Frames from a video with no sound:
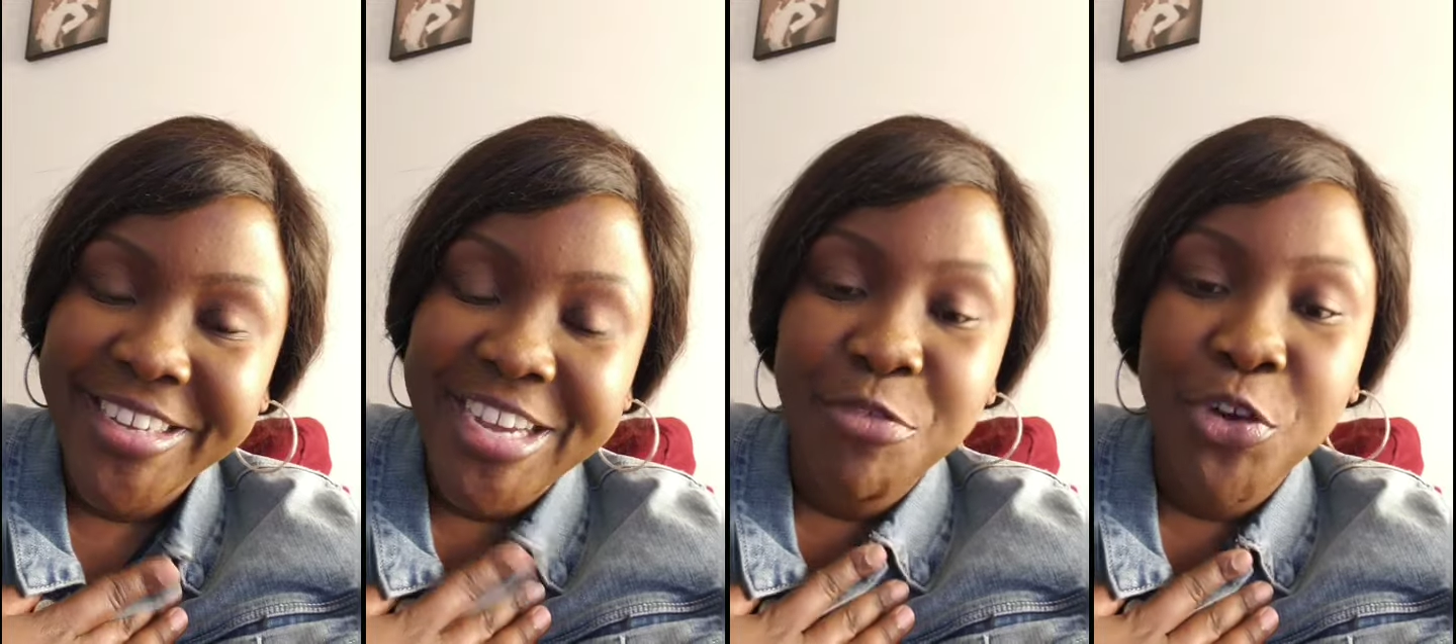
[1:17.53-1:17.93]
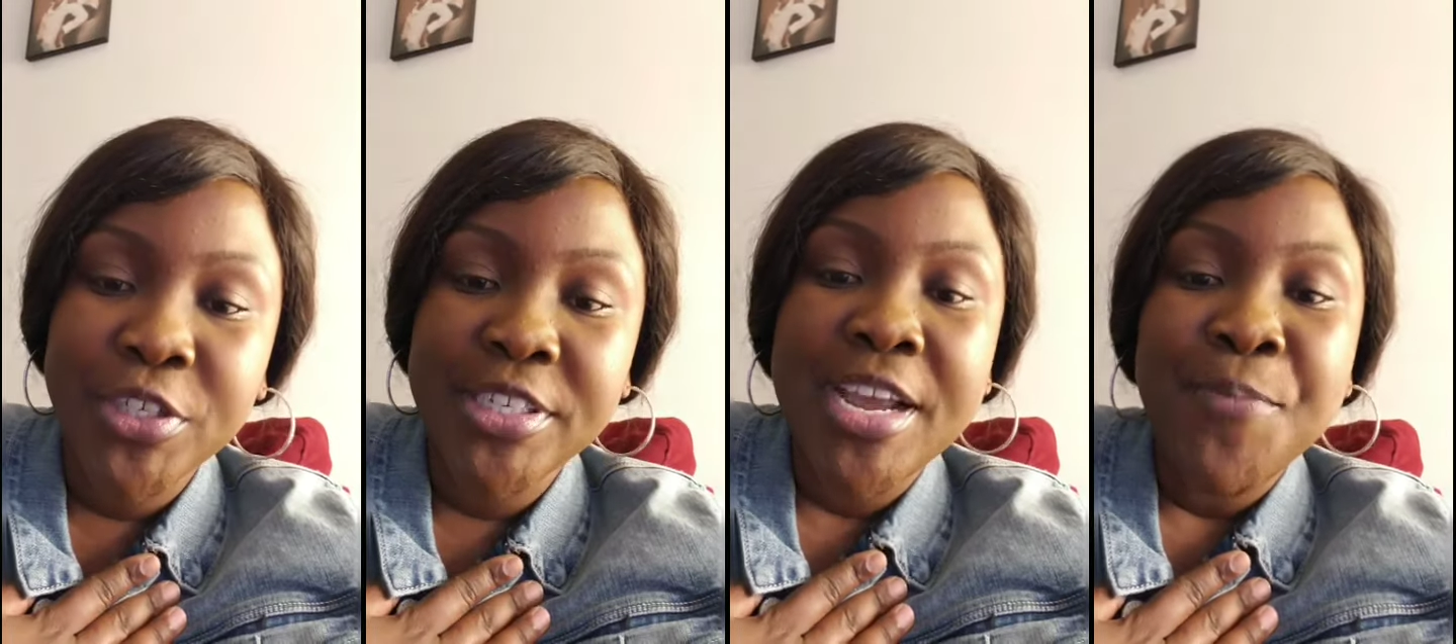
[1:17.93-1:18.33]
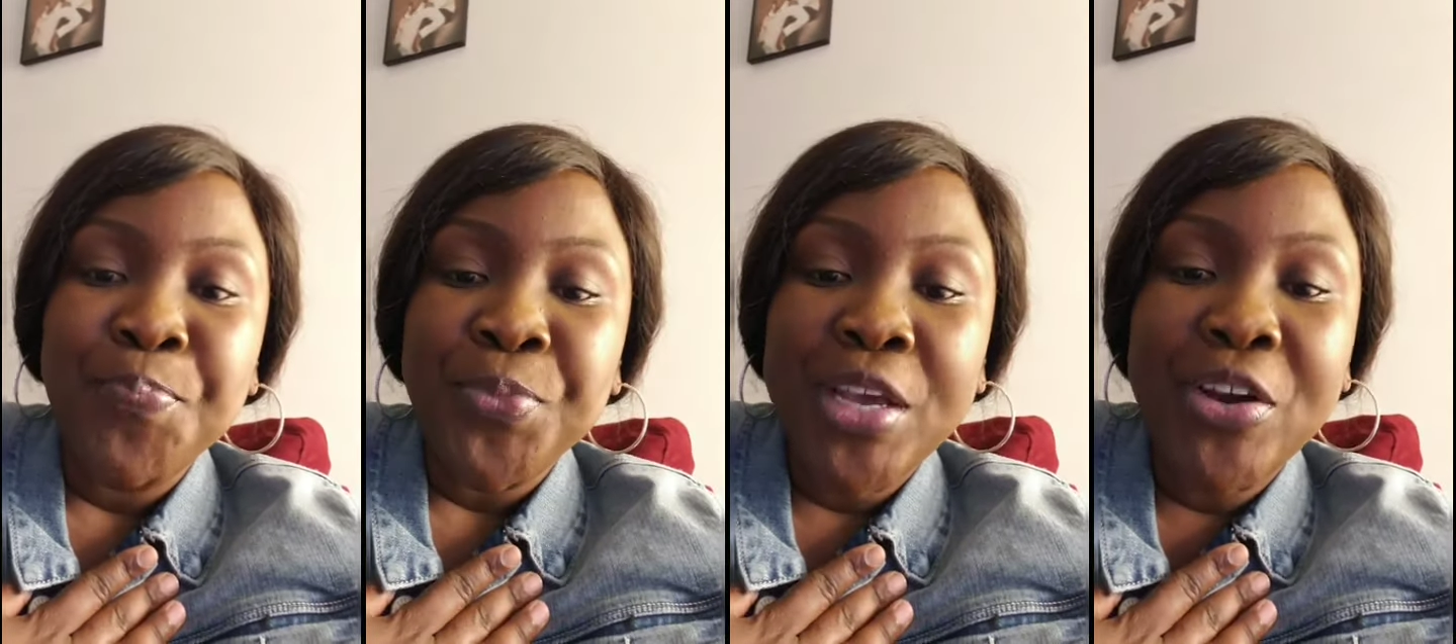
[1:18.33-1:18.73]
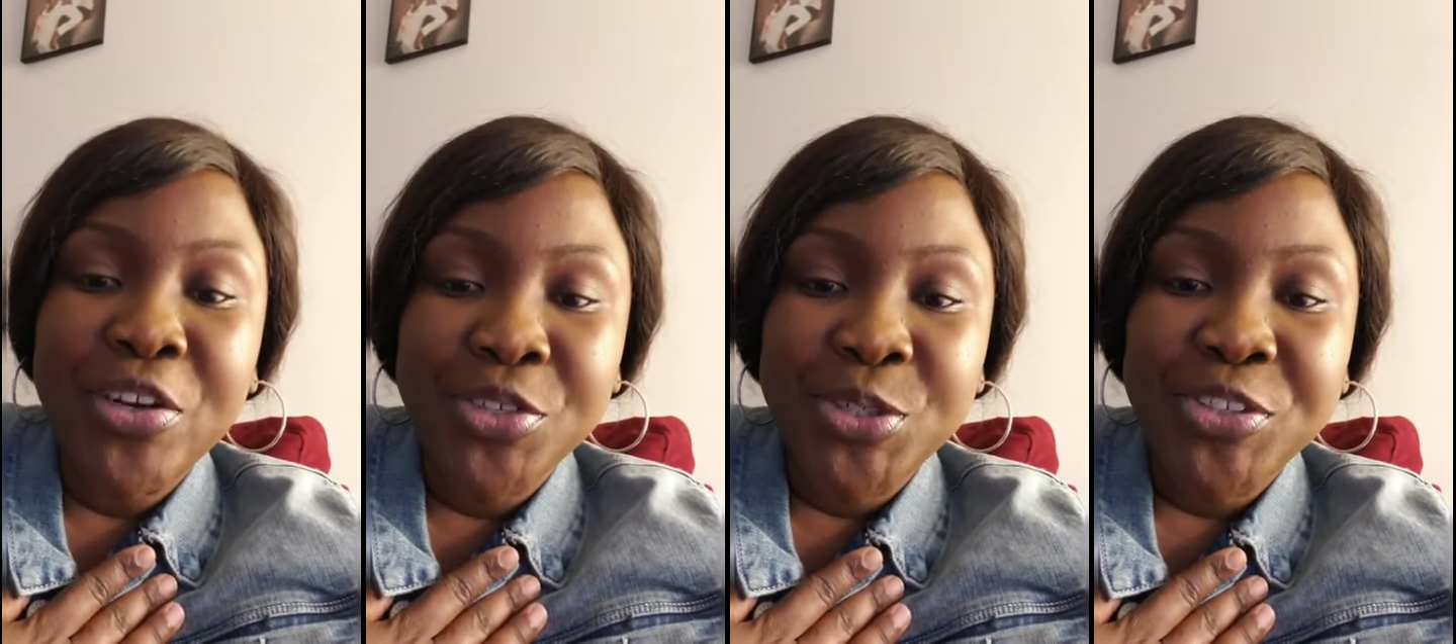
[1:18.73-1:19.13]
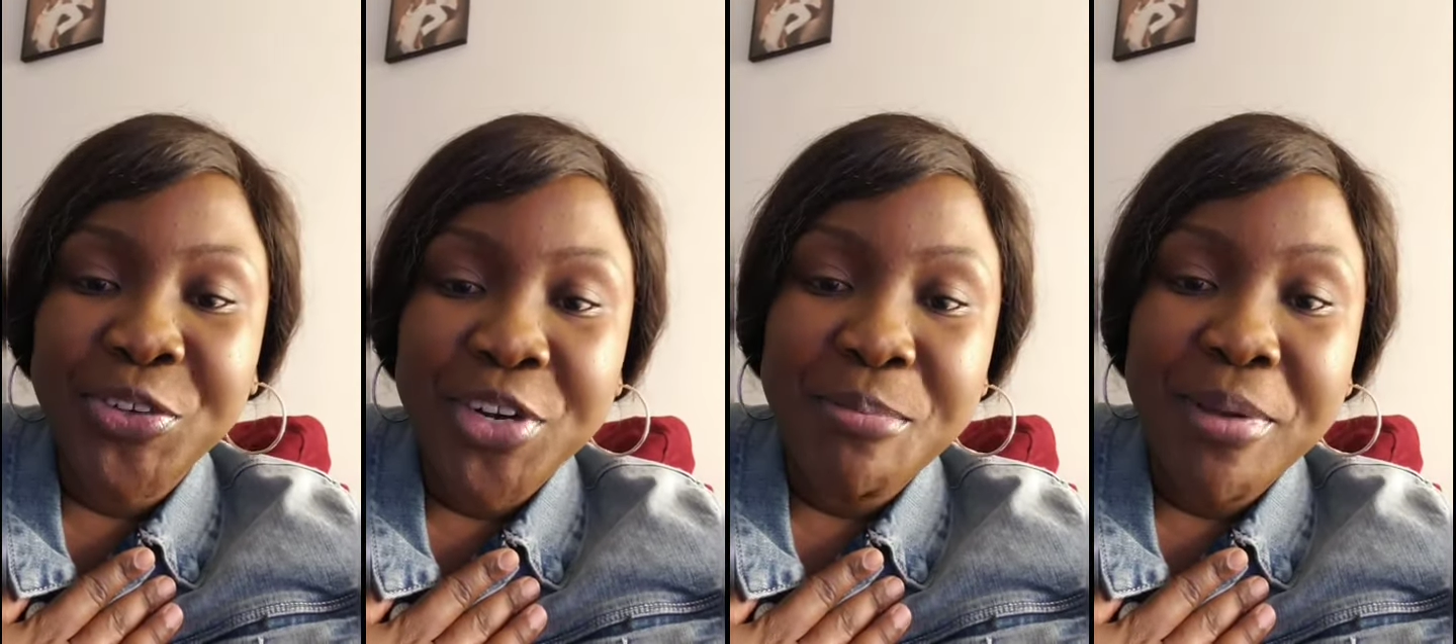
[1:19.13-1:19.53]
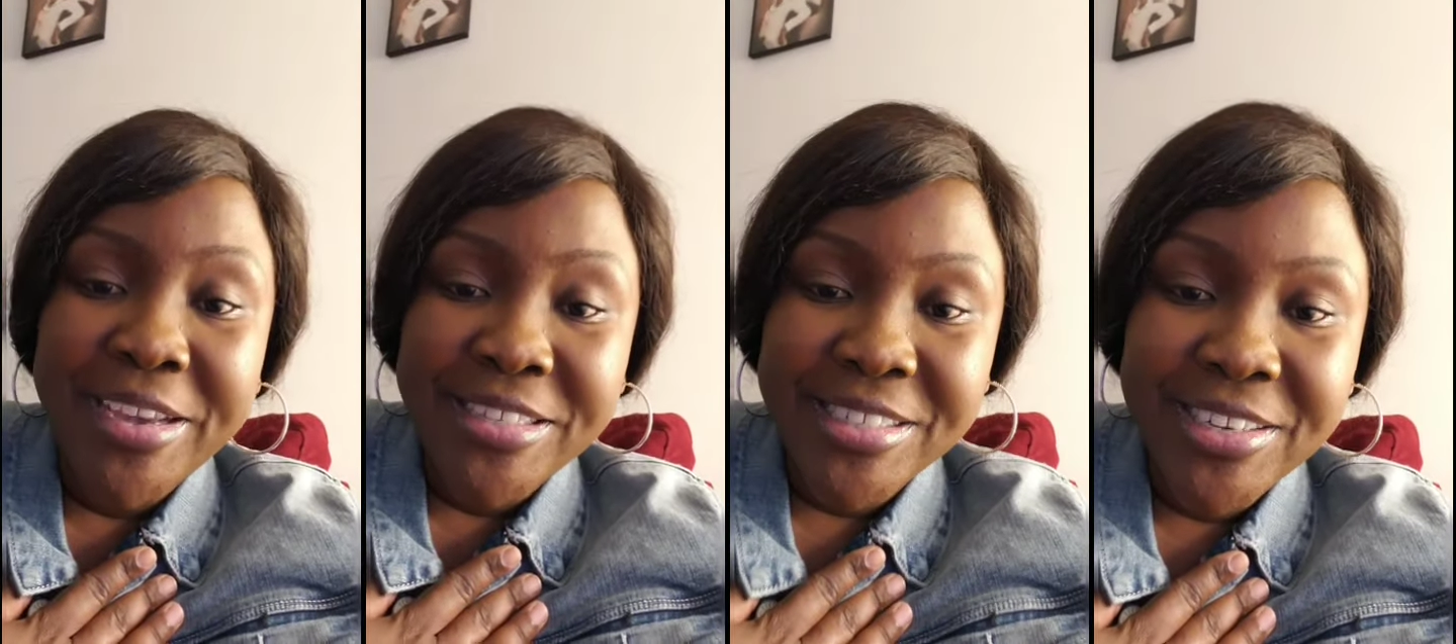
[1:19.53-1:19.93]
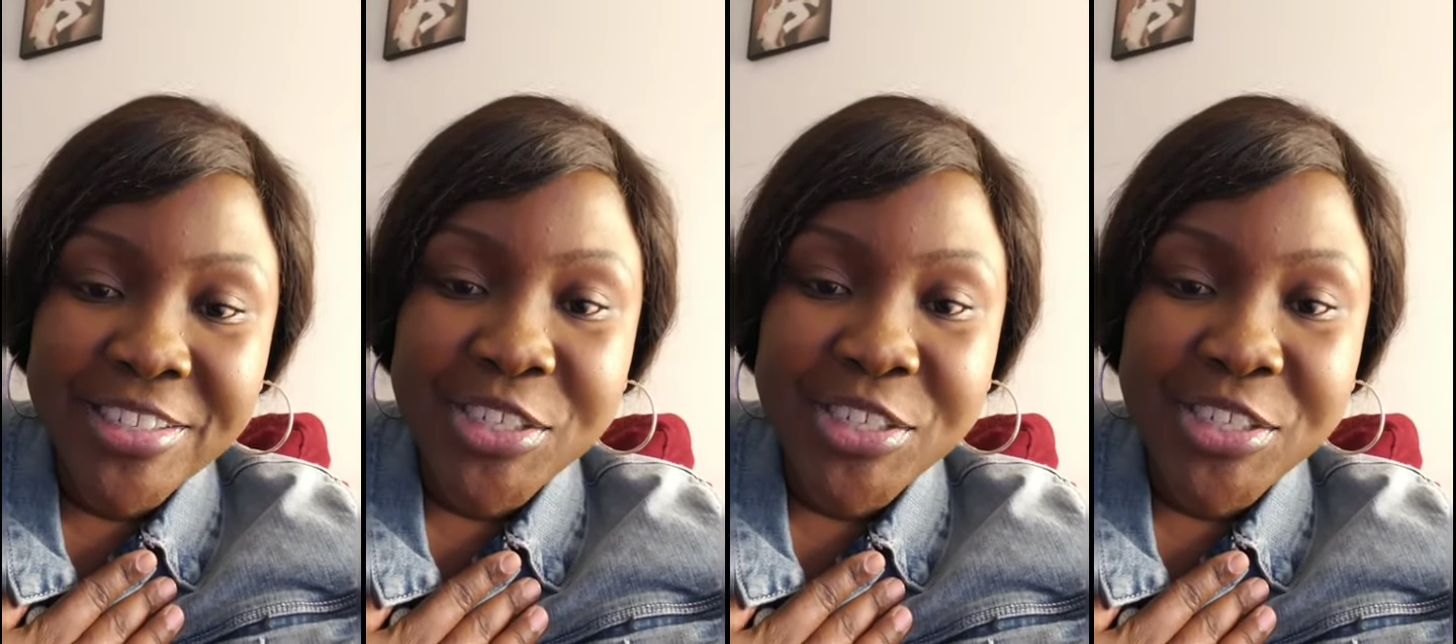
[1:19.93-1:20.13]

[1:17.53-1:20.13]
I've got a contract with a graded Payton.